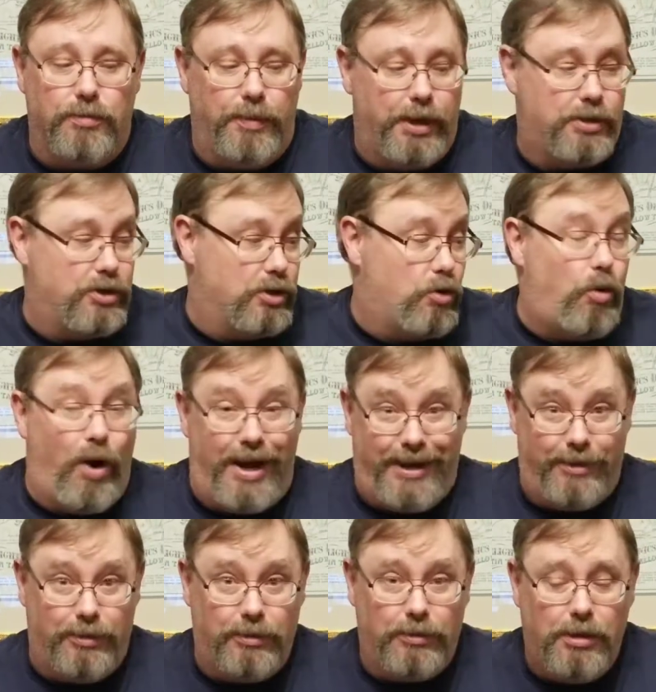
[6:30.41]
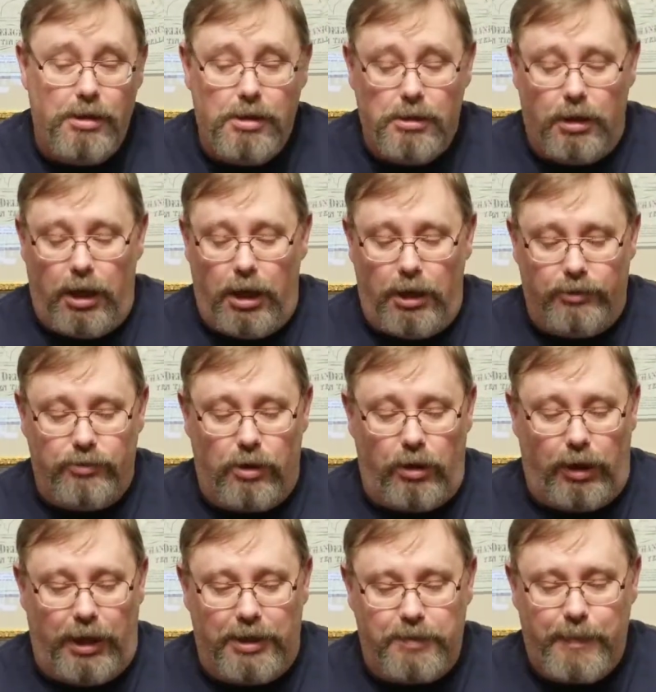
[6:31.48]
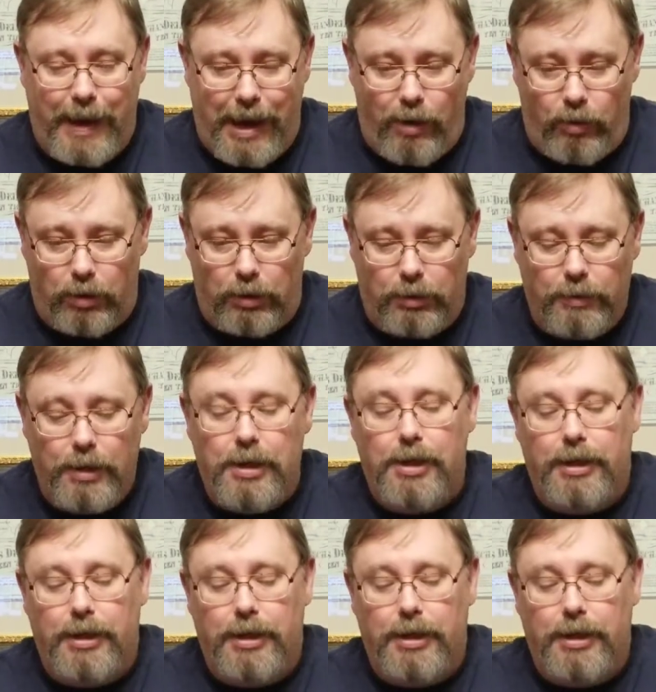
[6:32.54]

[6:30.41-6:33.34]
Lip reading: It makes it quieter, draw less power,